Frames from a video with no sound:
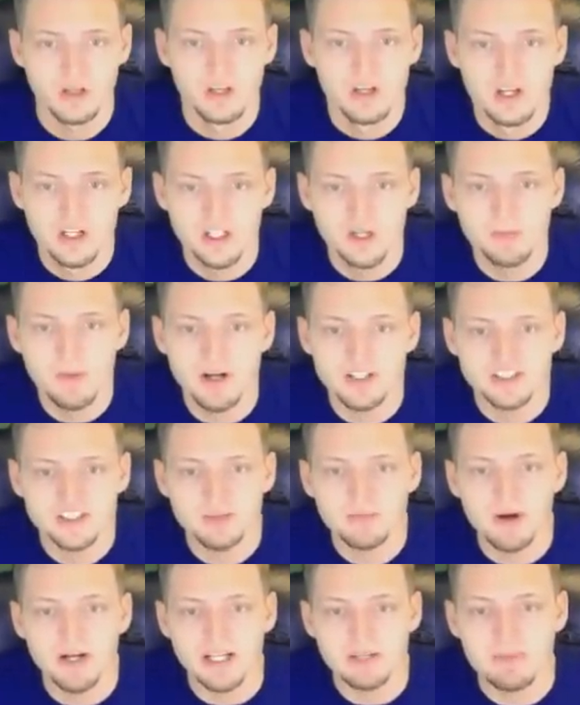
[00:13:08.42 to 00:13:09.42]
Come on,
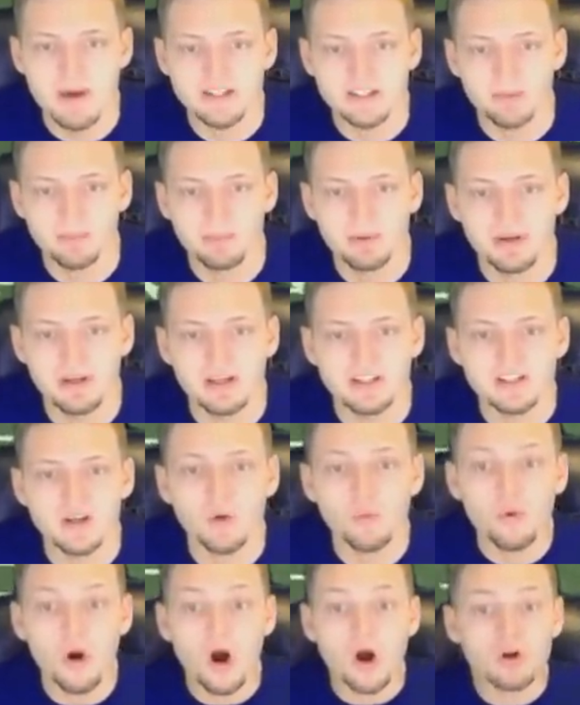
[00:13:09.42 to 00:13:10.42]
somebody make a pick.
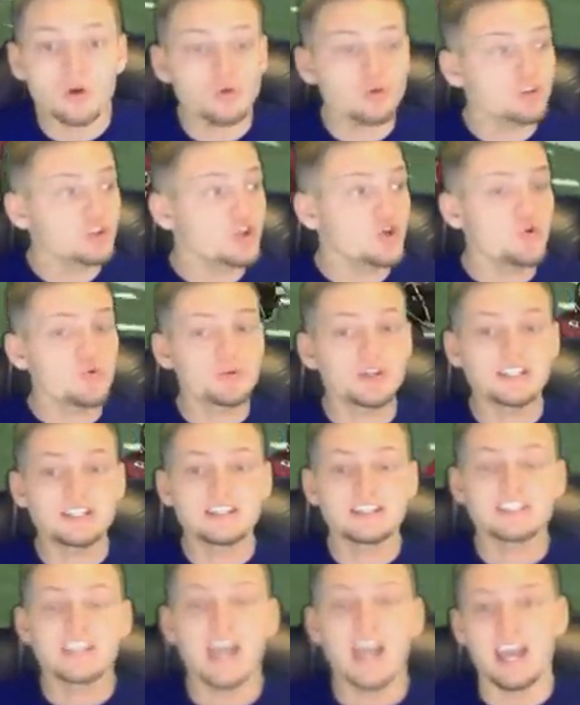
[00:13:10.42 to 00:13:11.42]
Are you...
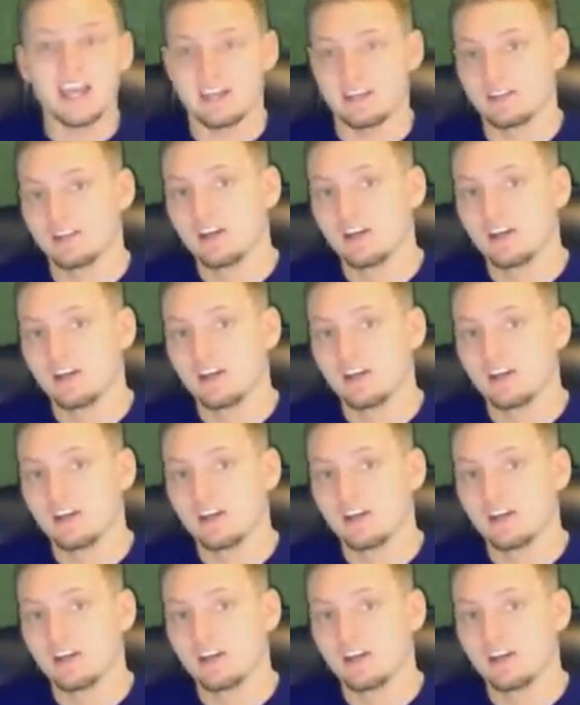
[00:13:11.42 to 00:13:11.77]
Okay.